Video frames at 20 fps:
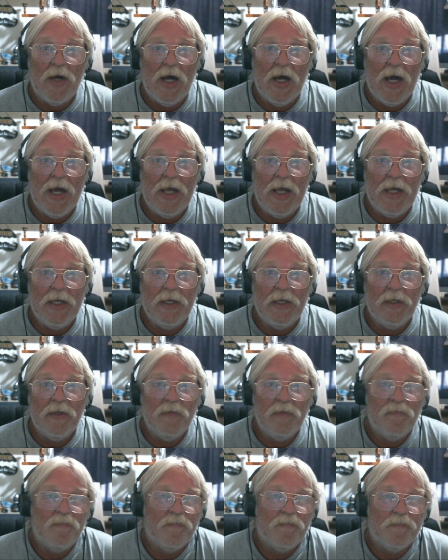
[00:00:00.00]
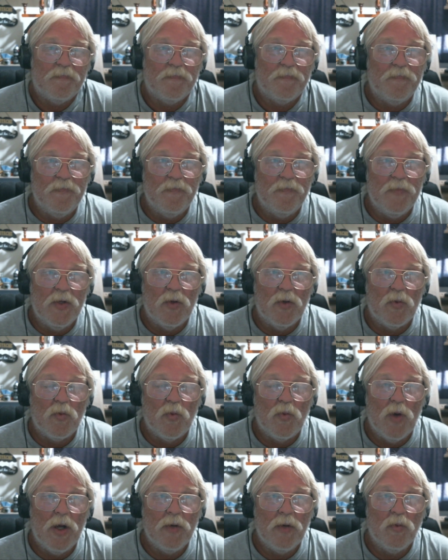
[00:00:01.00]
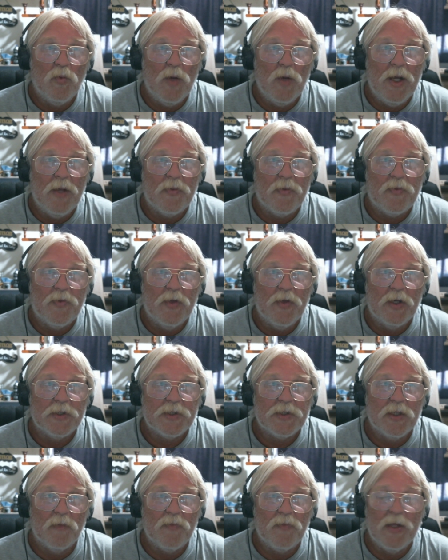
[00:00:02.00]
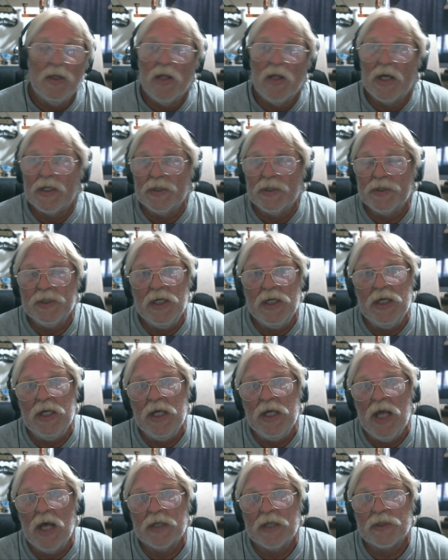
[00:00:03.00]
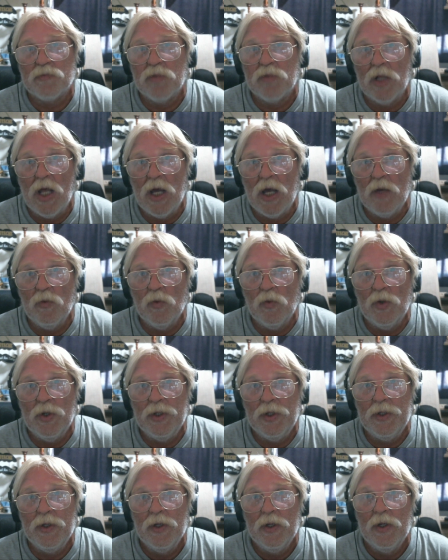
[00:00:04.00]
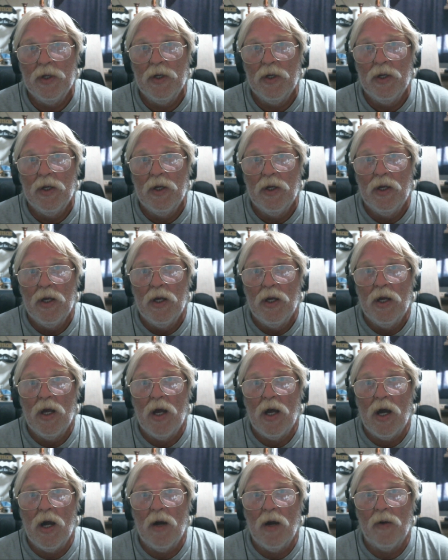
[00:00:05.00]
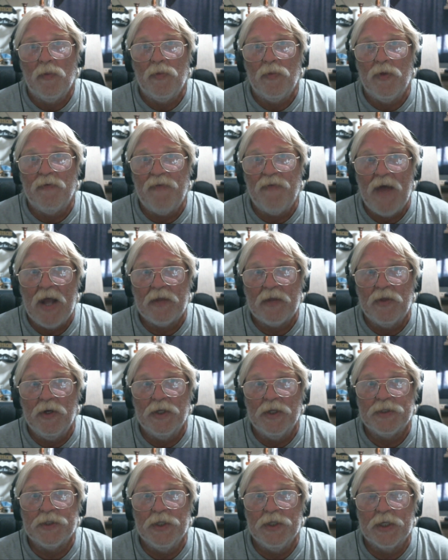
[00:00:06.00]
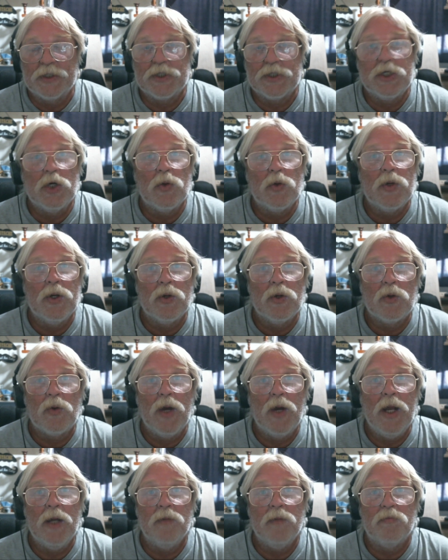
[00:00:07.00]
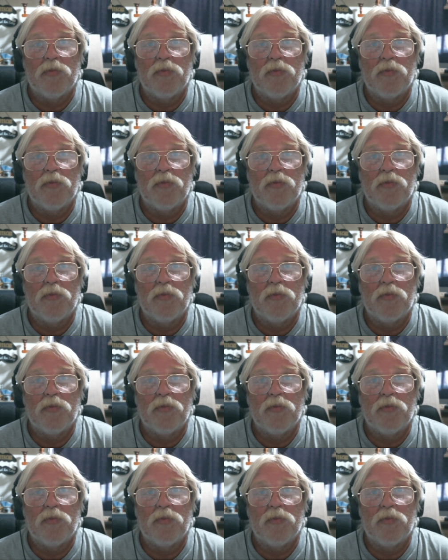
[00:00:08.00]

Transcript: I... run with uh, something like a C D X plywood. Uh, the fact that it's an exterior grade